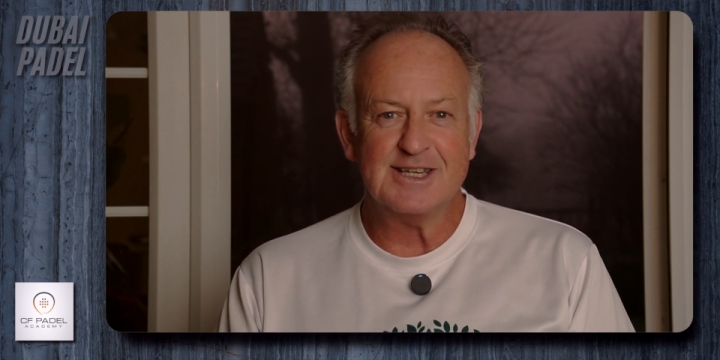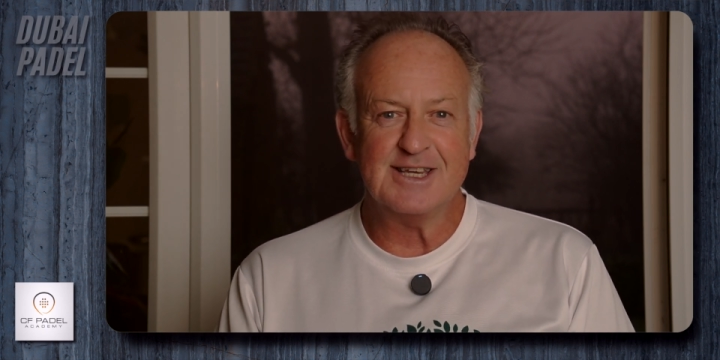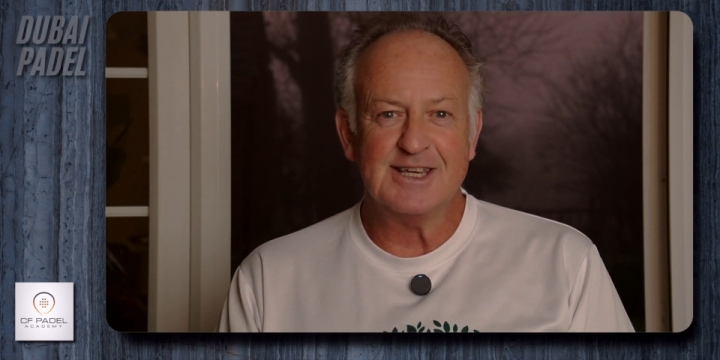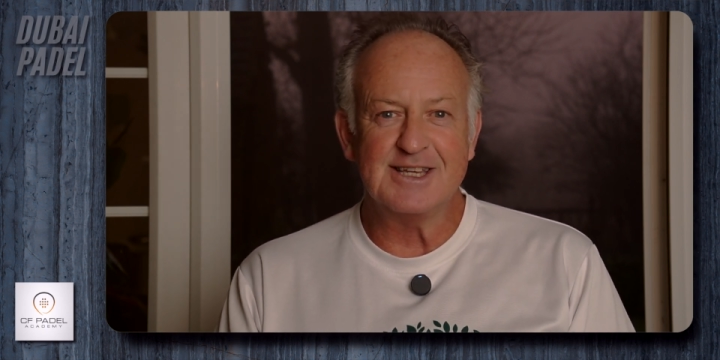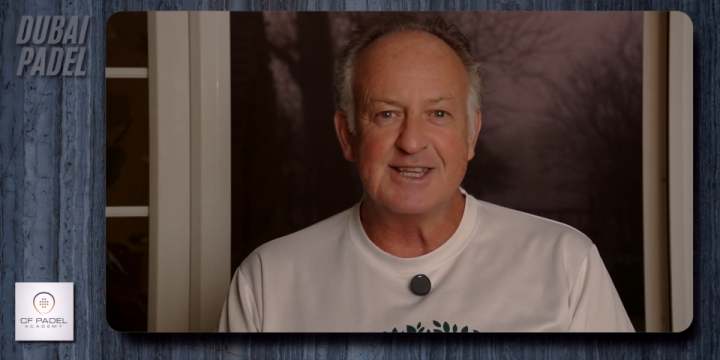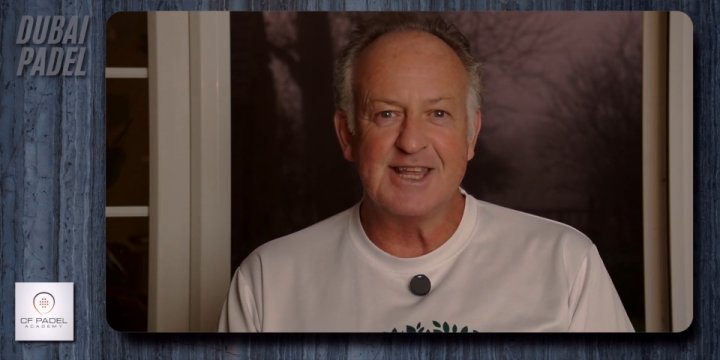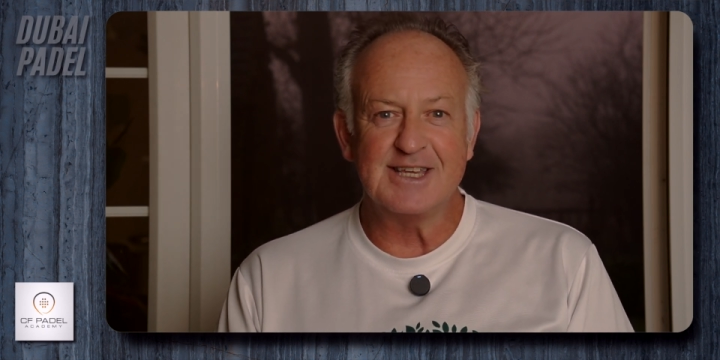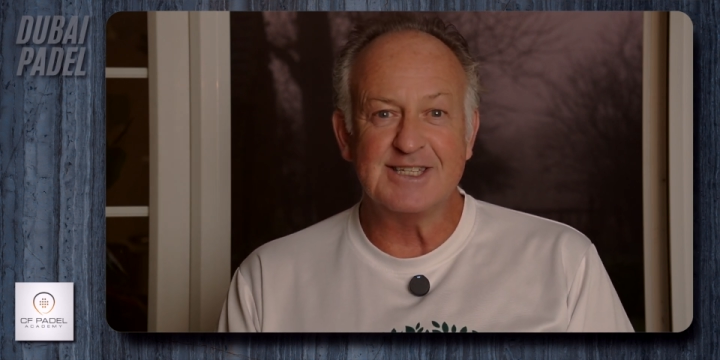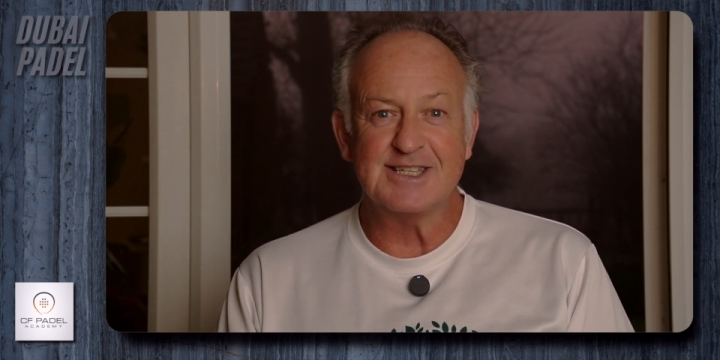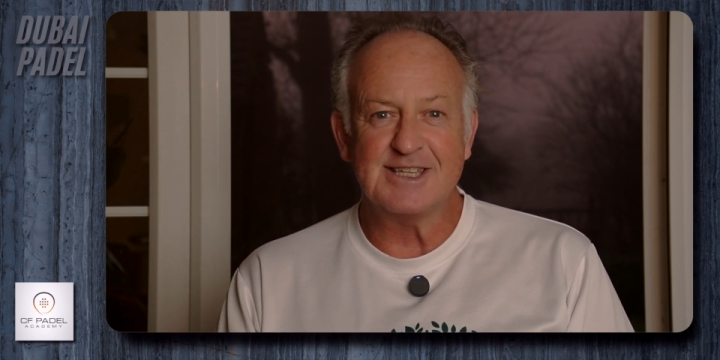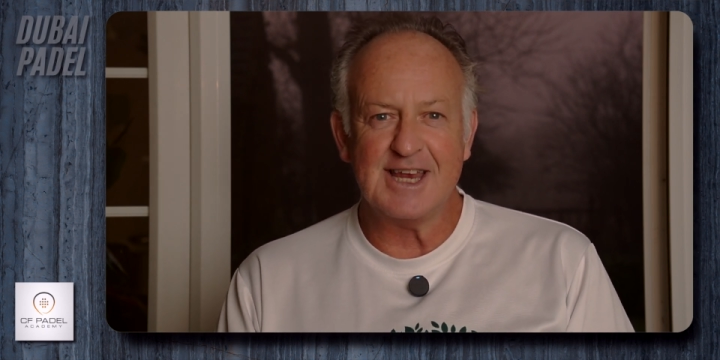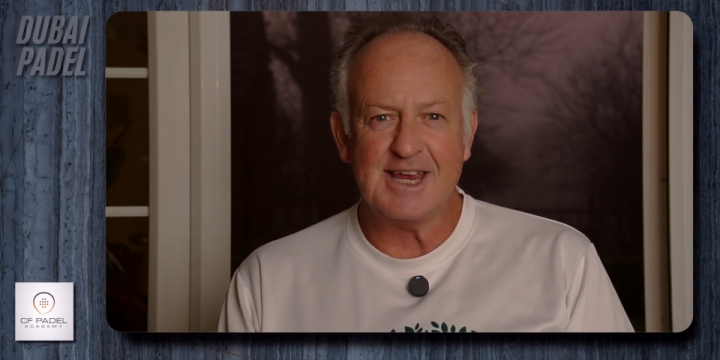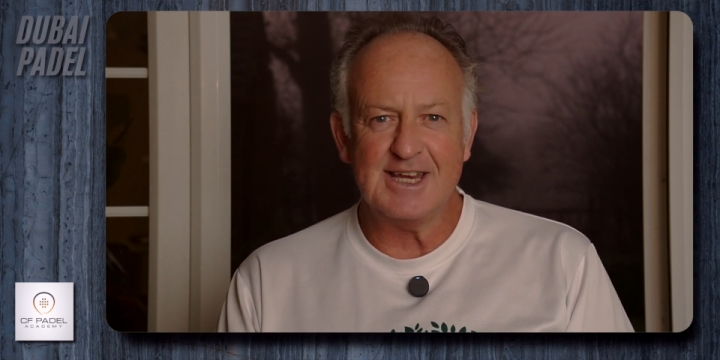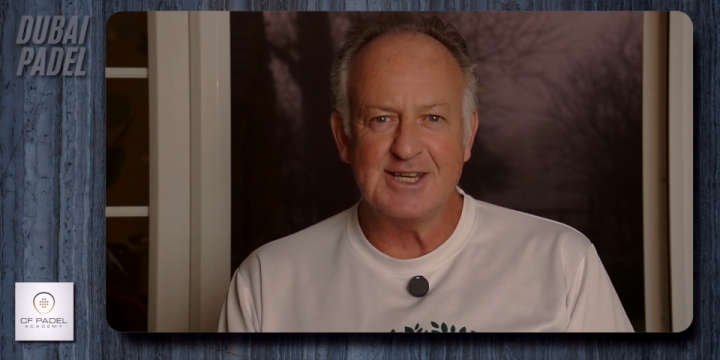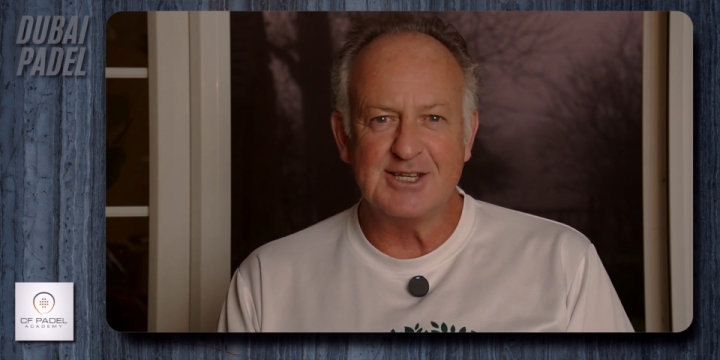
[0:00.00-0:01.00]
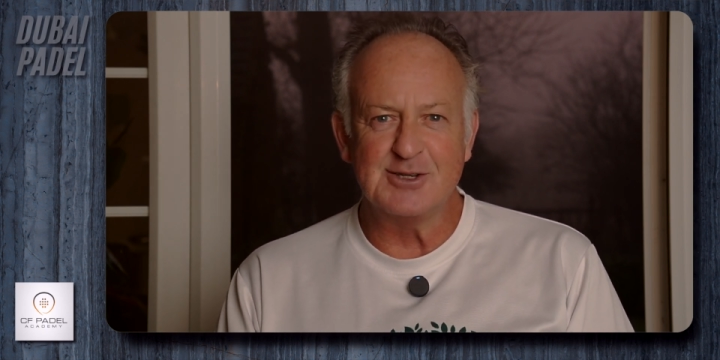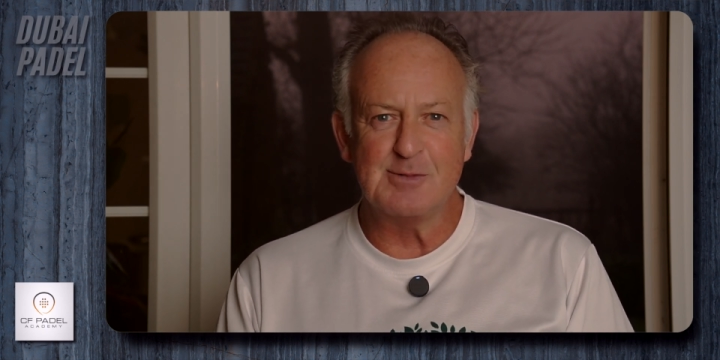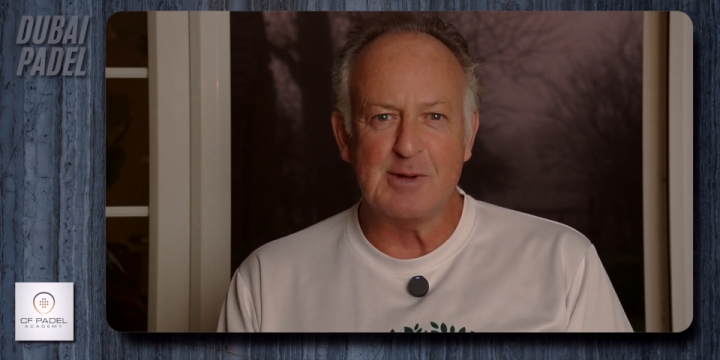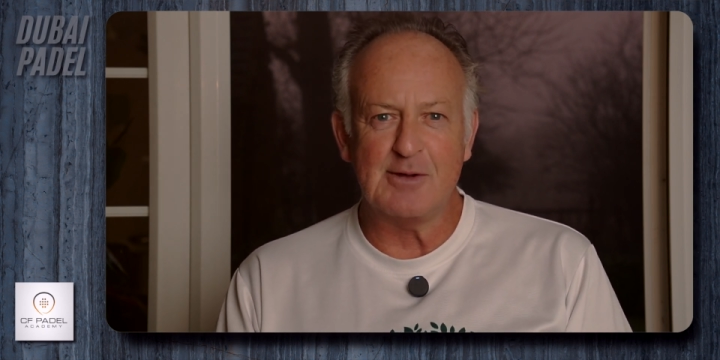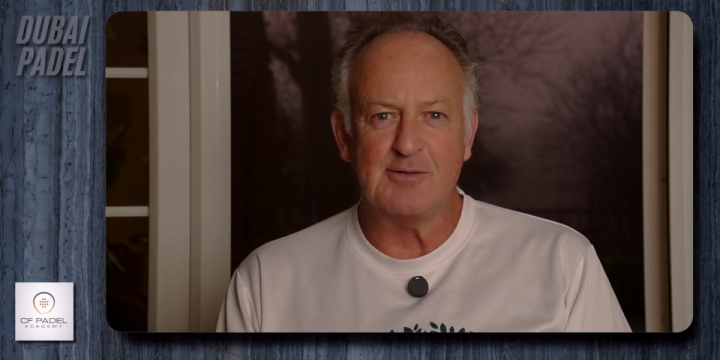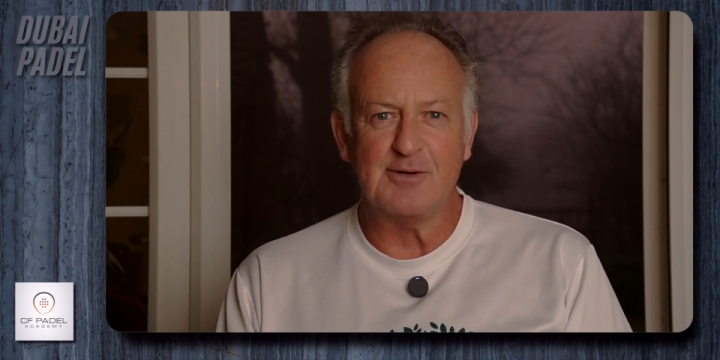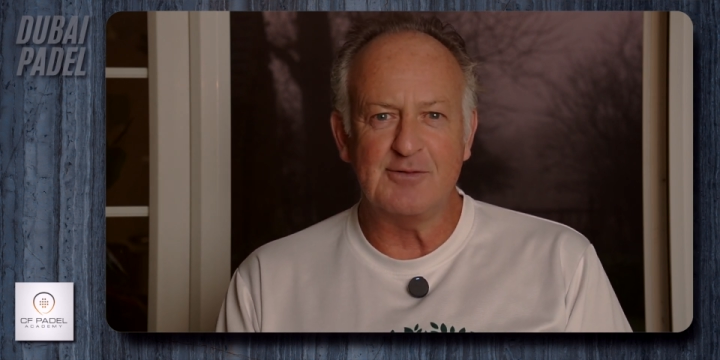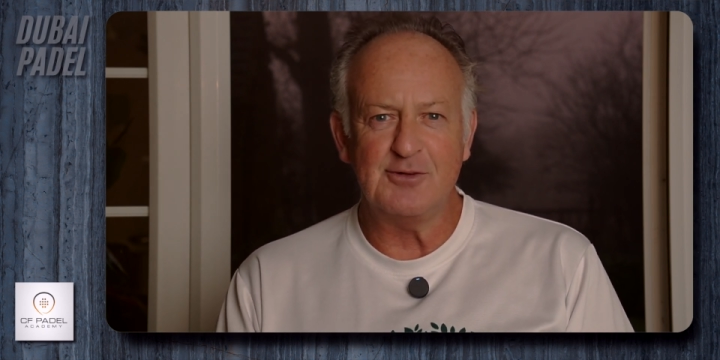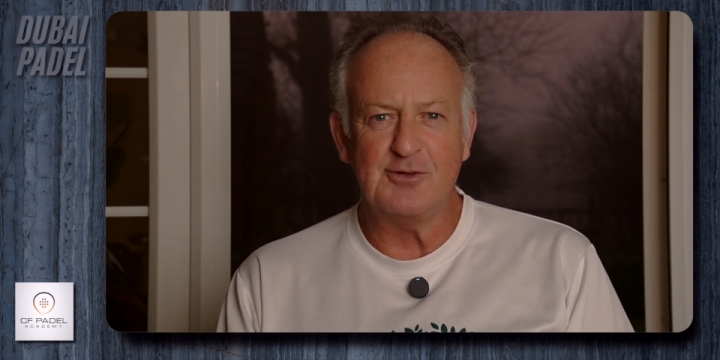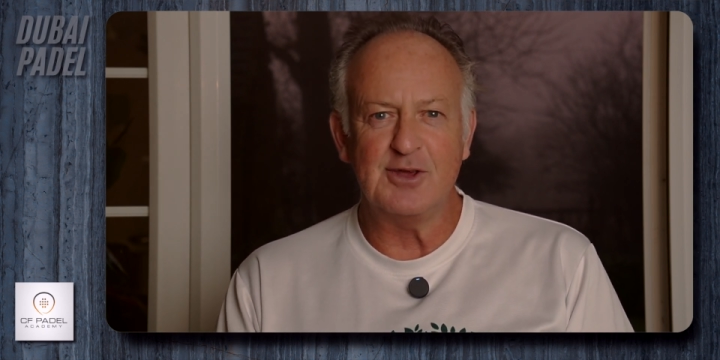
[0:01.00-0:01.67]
and then stayed in Dubai for a few